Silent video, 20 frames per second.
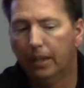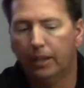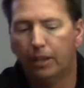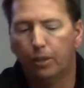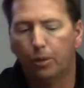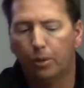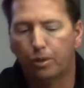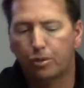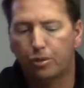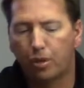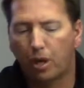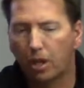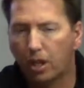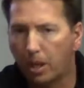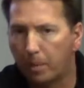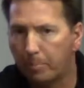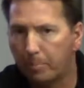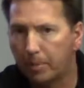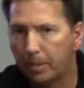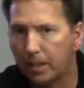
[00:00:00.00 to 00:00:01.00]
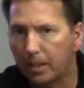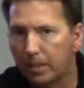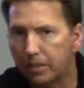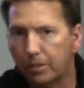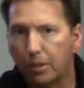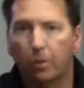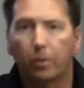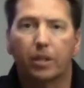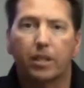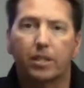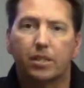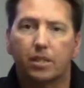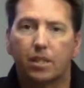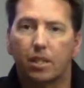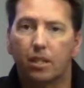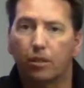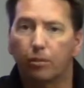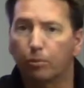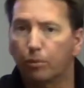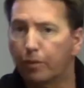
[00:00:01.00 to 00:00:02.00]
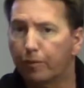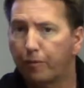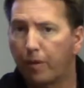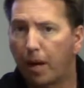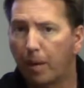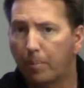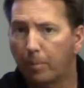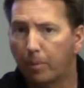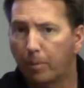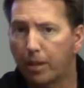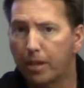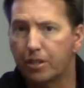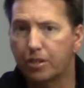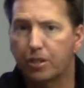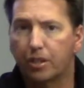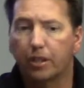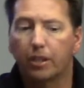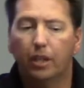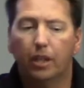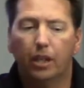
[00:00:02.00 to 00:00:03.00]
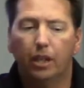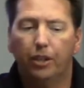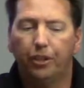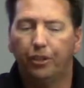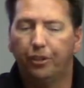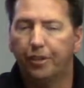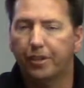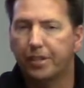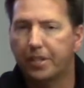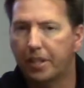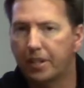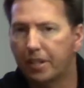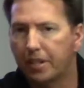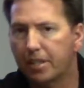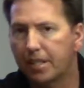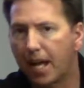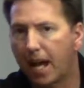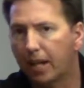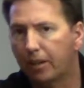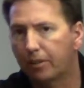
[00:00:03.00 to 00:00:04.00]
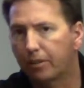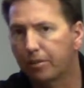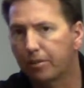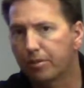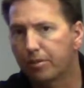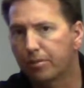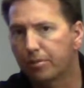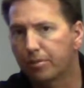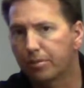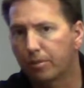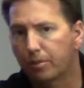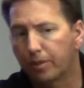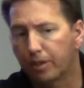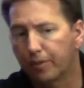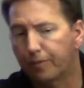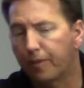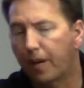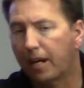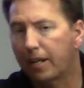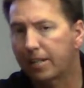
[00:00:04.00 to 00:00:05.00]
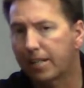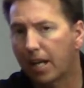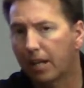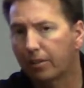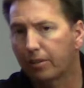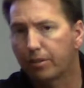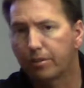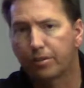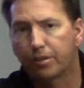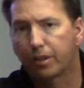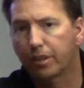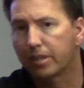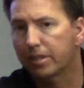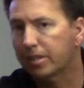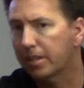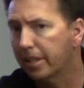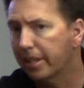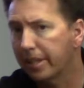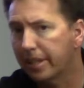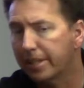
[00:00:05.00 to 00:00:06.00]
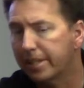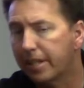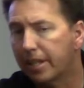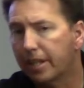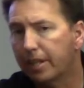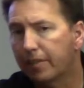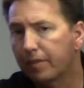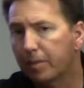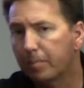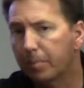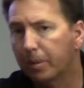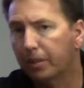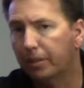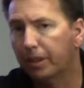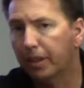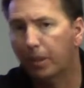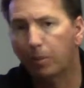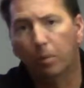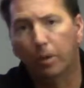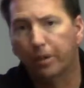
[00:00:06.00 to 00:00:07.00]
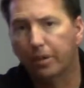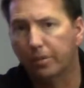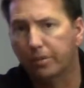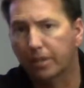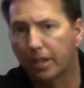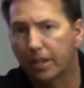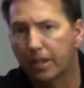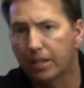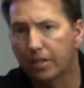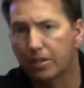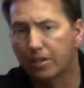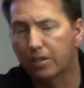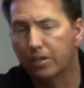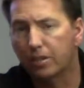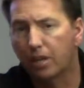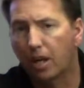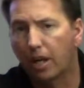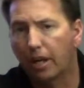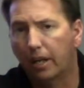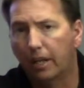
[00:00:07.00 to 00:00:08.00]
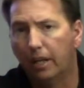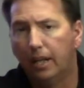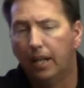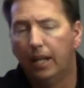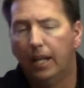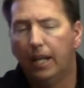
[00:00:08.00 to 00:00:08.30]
Your truck company is going to see the roof operation, your interior attack crews or your fire attack crews are going to see the interior of the building and what those conditions are.